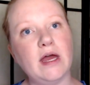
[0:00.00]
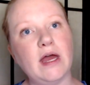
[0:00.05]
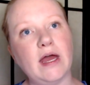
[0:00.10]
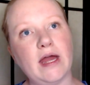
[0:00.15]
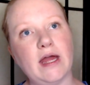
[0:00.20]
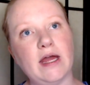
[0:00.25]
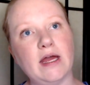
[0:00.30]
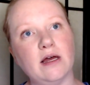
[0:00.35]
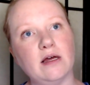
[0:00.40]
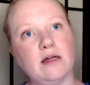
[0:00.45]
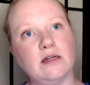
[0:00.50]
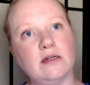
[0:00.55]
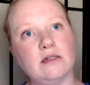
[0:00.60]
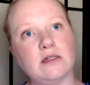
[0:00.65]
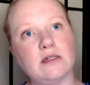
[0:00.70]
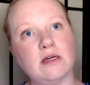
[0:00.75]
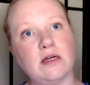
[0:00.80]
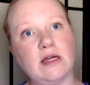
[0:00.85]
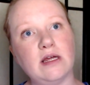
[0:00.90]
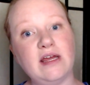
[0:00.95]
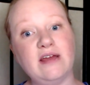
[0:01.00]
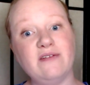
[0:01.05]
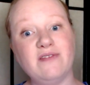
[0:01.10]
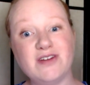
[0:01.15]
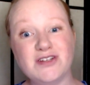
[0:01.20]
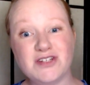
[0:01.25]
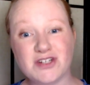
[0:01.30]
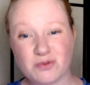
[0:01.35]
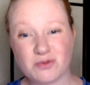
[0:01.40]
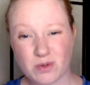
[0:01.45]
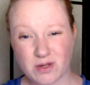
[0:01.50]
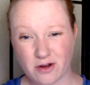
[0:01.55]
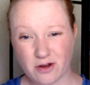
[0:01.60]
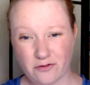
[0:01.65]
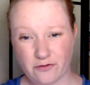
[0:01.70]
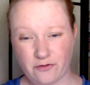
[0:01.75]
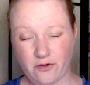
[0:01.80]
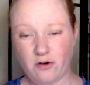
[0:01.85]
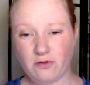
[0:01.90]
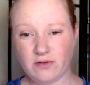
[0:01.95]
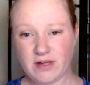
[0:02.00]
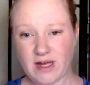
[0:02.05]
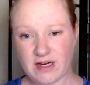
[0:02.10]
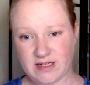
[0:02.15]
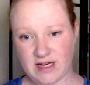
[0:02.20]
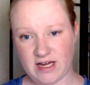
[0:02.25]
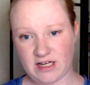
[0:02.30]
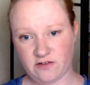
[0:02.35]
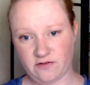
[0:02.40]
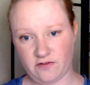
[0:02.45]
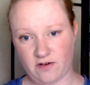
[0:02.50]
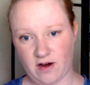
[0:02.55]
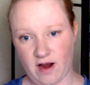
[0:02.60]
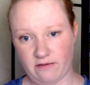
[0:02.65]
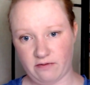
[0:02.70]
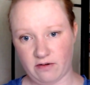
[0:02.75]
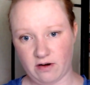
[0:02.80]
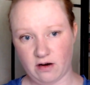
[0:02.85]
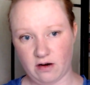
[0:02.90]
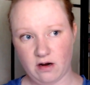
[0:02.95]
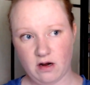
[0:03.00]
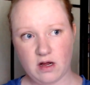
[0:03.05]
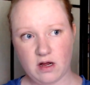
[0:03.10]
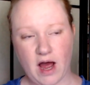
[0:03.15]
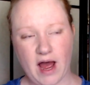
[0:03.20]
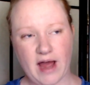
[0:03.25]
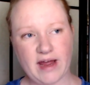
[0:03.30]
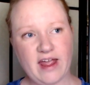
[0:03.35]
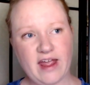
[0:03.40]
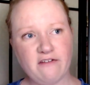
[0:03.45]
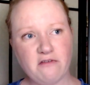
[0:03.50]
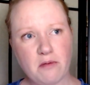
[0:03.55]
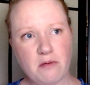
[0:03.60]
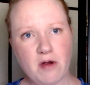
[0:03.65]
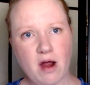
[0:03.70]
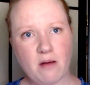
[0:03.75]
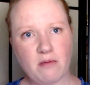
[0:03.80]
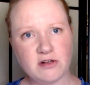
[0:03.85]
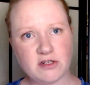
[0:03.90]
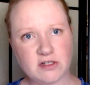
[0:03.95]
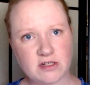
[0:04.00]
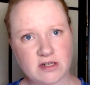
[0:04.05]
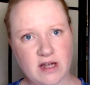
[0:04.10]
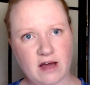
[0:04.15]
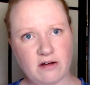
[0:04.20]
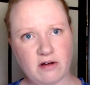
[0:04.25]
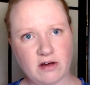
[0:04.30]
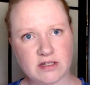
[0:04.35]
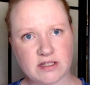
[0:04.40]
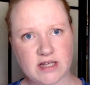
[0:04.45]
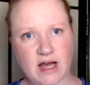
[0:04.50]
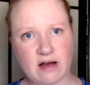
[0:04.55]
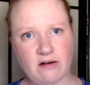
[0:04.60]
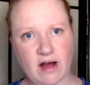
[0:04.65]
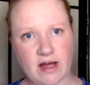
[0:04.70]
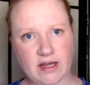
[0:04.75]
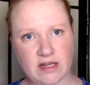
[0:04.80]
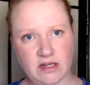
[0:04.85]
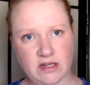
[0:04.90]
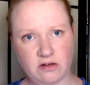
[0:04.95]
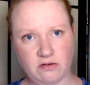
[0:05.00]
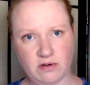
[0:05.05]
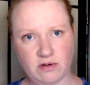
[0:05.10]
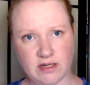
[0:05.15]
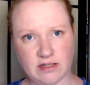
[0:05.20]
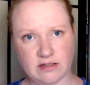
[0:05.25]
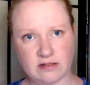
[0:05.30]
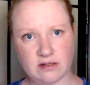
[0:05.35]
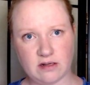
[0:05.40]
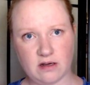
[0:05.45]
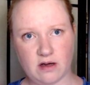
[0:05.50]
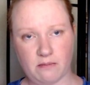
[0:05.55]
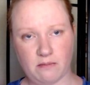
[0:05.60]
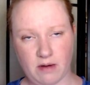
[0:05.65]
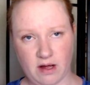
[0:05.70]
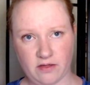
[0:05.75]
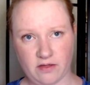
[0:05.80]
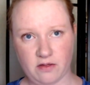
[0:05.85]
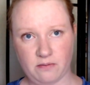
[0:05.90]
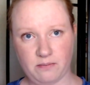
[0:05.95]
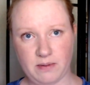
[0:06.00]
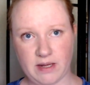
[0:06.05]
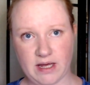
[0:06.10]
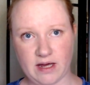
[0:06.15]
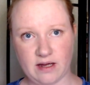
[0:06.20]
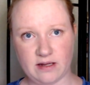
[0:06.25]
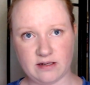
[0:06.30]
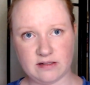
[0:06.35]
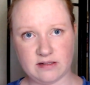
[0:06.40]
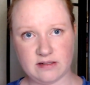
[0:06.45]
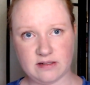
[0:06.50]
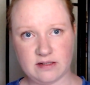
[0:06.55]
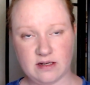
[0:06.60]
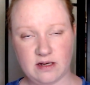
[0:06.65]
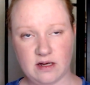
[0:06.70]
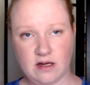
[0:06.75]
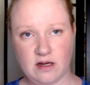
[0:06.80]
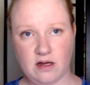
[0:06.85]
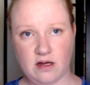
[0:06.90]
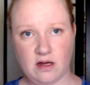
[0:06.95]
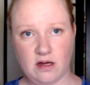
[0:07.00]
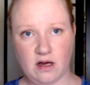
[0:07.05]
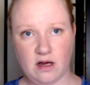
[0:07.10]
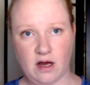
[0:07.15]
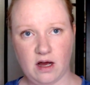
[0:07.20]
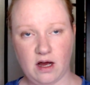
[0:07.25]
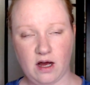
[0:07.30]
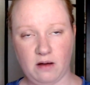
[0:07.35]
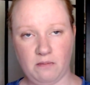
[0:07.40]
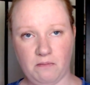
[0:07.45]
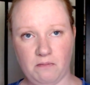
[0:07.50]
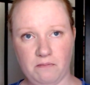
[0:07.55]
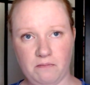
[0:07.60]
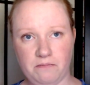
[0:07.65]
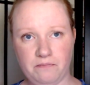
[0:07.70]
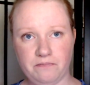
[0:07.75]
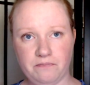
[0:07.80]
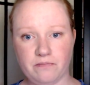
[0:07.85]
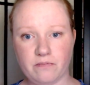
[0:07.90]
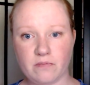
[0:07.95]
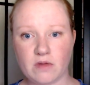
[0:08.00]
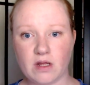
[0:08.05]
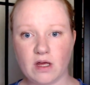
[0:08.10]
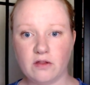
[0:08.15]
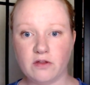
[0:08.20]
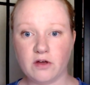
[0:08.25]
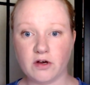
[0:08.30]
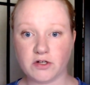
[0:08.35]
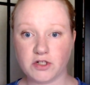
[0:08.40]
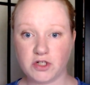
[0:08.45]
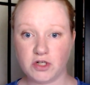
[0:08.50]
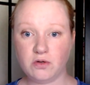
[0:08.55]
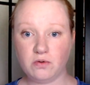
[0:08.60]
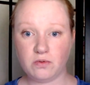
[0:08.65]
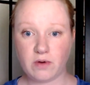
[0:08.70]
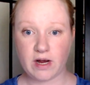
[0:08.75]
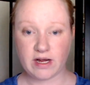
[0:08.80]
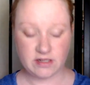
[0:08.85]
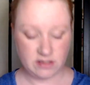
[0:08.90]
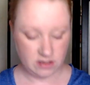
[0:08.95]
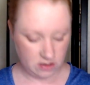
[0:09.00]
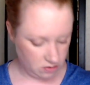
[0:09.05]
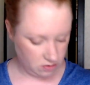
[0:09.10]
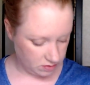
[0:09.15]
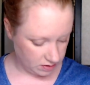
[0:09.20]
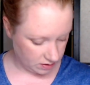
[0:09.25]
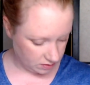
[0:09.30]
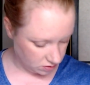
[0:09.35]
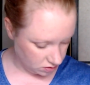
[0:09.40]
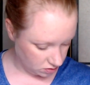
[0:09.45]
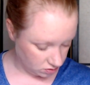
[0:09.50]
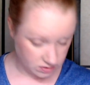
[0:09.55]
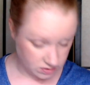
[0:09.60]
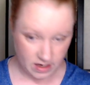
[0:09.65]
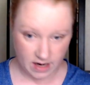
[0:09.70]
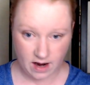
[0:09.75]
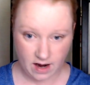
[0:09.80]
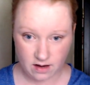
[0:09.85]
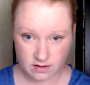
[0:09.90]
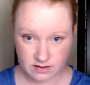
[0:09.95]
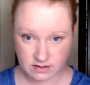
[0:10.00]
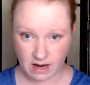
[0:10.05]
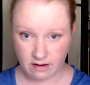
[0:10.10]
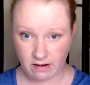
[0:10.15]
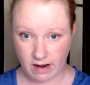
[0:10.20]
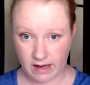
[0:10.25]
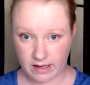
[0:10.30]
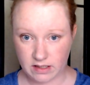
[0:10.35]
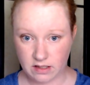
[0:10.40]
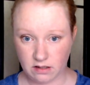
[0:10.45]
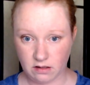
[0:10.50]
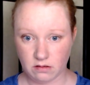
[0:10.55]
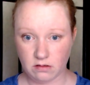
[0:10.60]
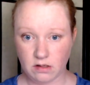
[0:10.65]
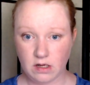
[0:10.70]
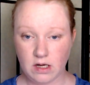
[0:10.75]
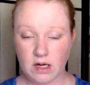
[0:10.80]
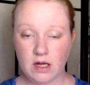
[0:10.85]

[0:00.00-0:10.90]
And even just with your phone, that takes forever. I can't remember how much Scout IQ is a month, because there are two ways that you can do Scout IQ.